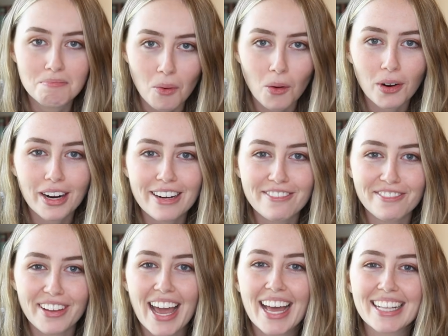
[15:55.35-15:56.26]
more
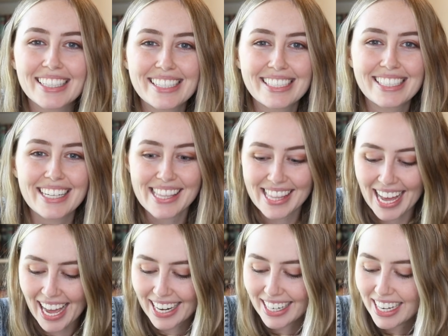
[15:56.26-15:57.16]
advanced
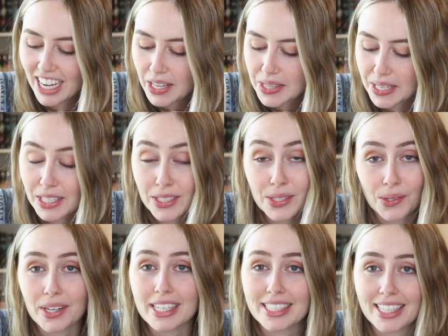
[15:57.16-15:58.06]
than these
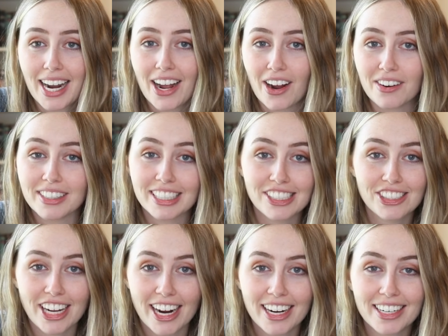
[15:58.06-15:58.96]
stories that I already
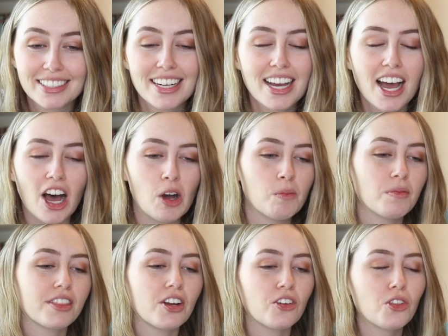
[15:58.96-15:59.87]
shared.
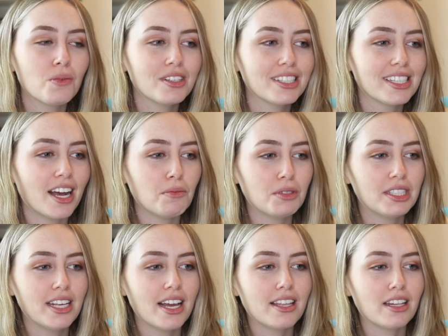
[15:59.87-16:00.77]
Um, they're the ones that I would
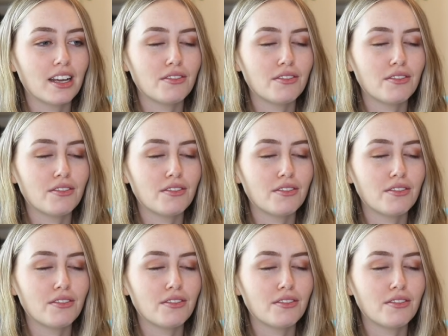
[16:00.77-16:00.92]
say that